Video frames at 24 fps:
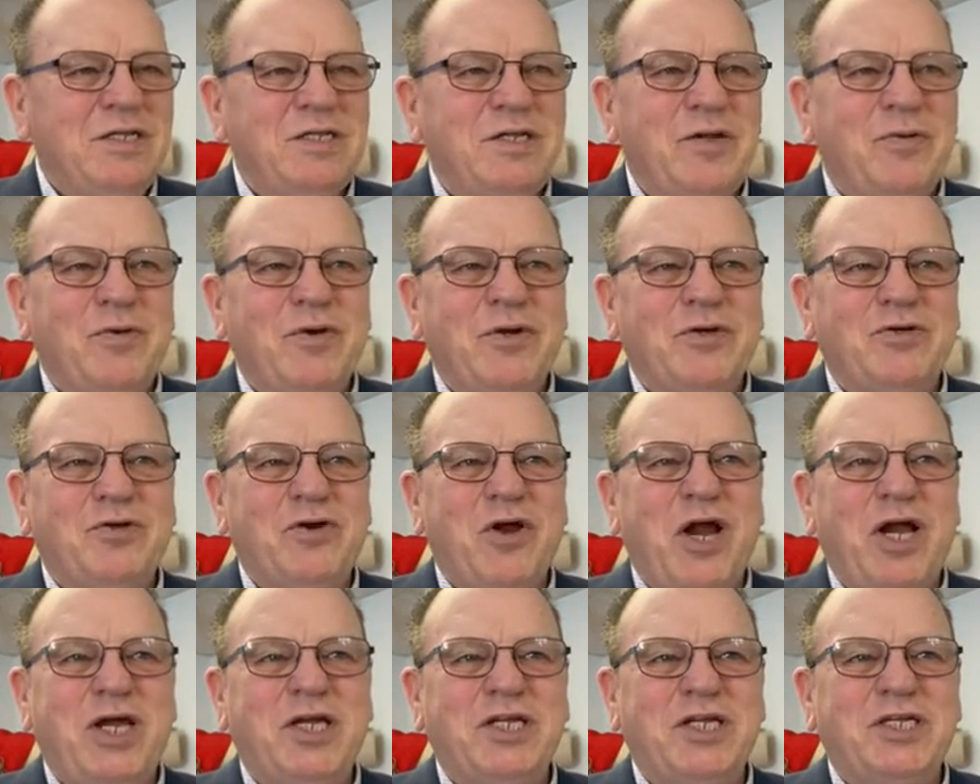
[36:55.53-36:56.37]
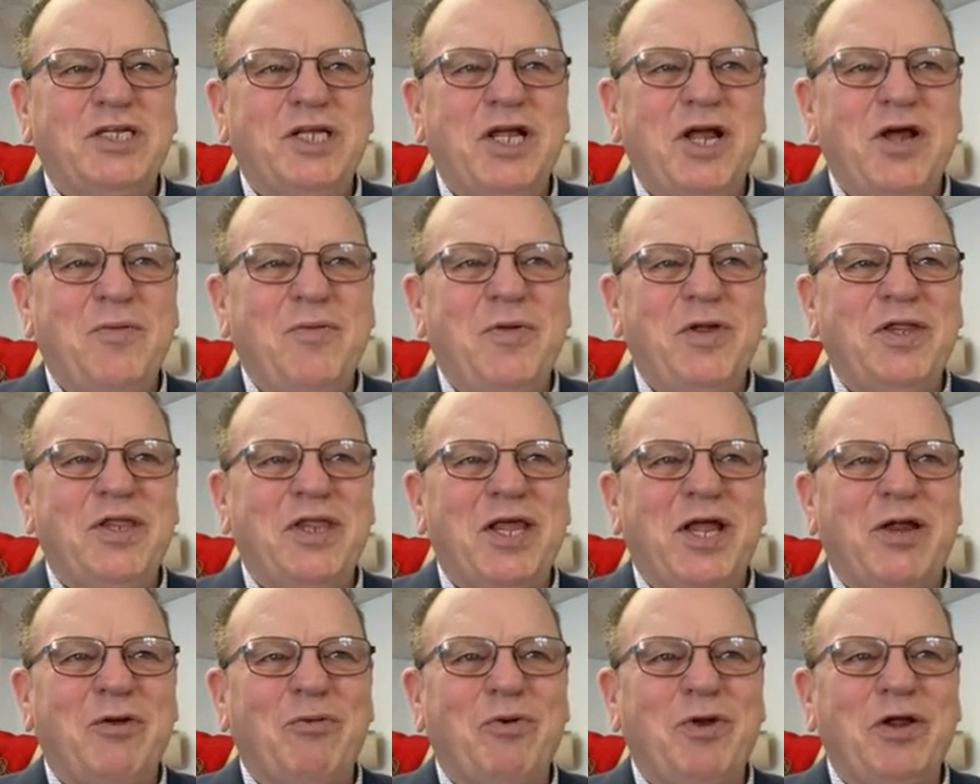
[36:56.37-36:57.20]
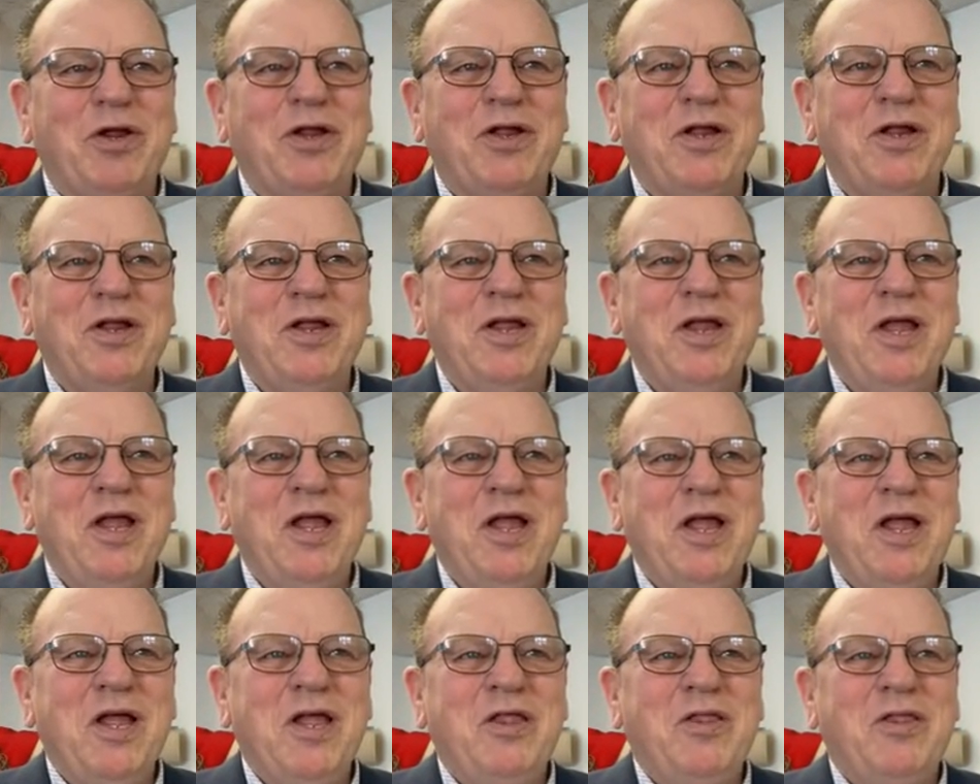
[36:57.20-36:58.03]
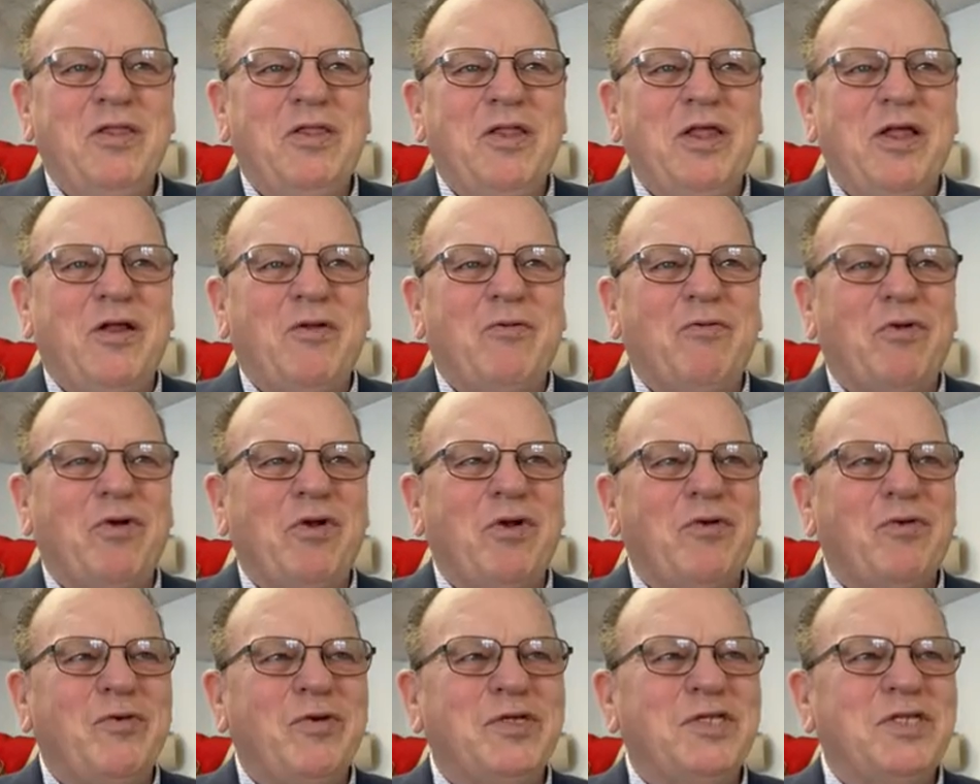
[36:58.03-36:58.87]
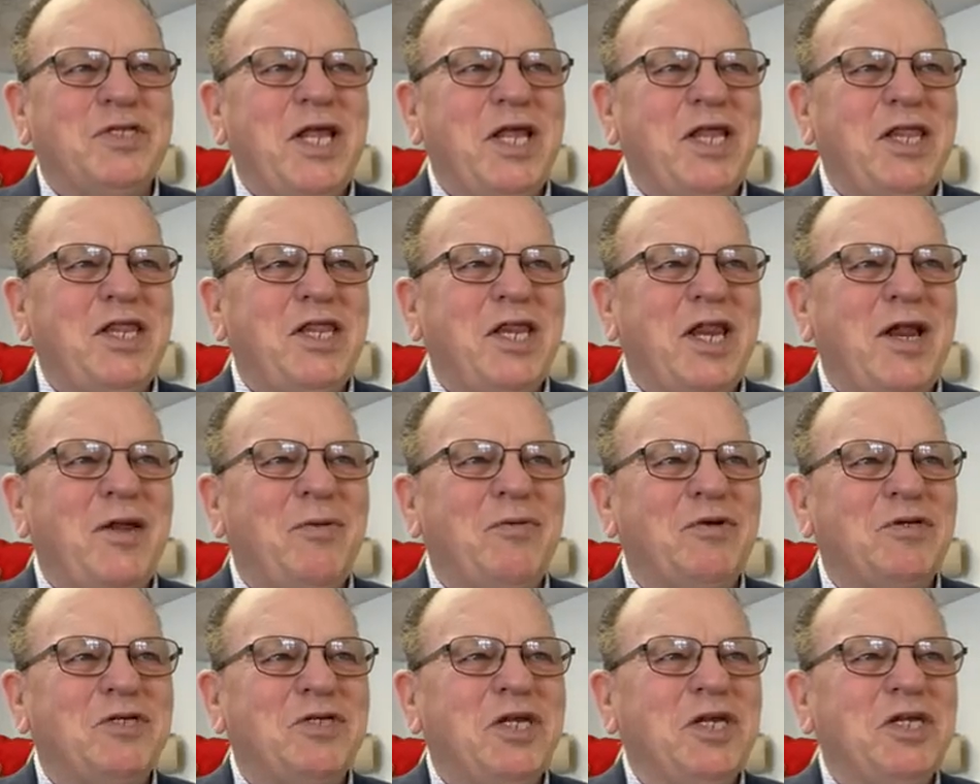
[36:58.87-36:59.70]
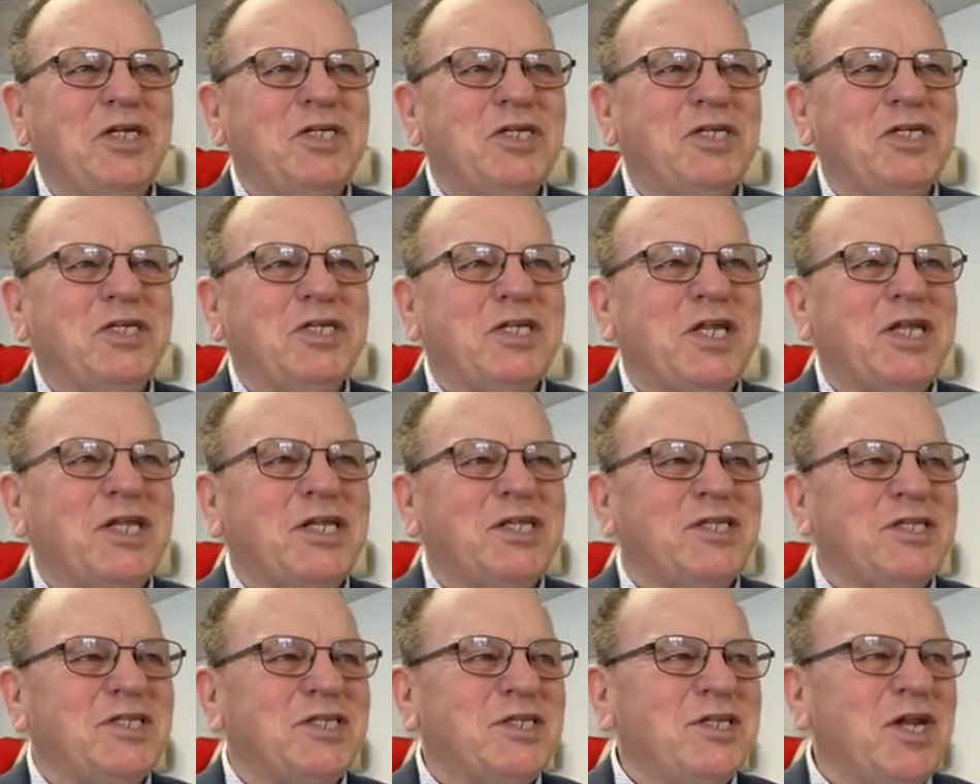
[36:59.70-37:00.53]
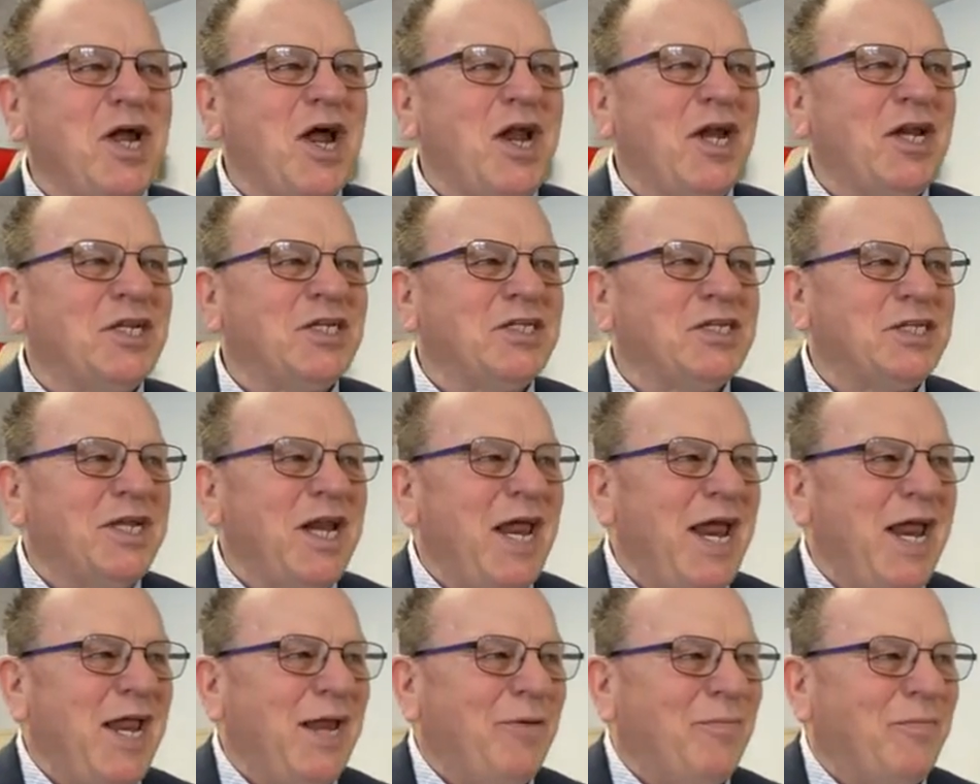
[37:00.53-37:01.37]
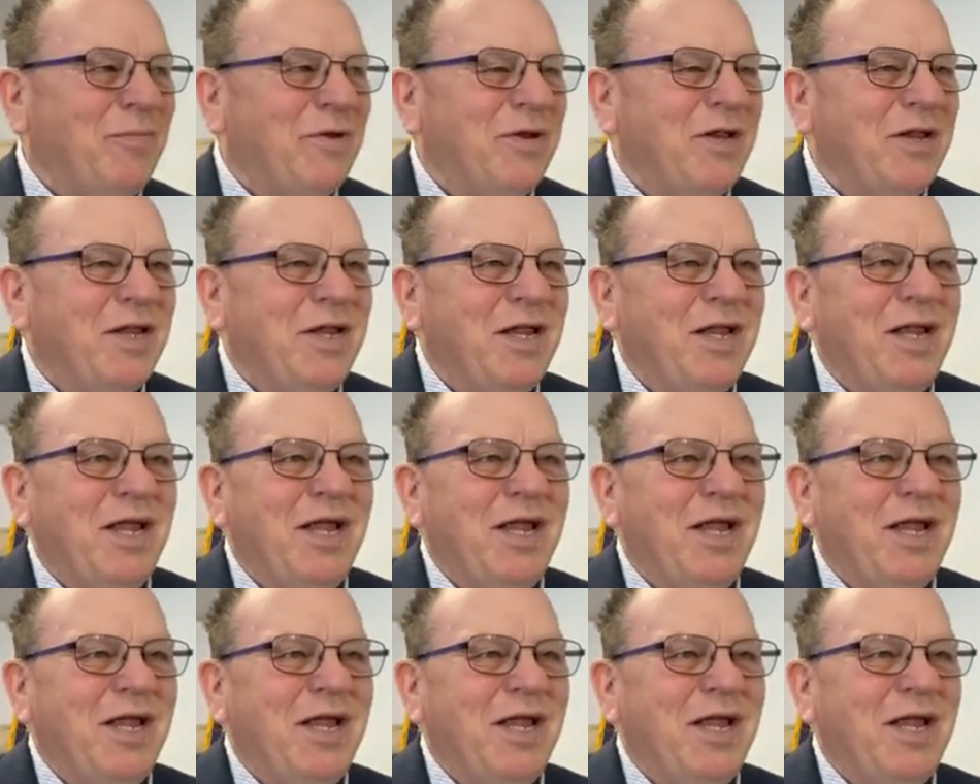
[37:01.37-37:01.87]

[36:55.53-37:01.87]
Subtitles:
Someone tried to tell me that when we say the name of Jesus, that's not his name.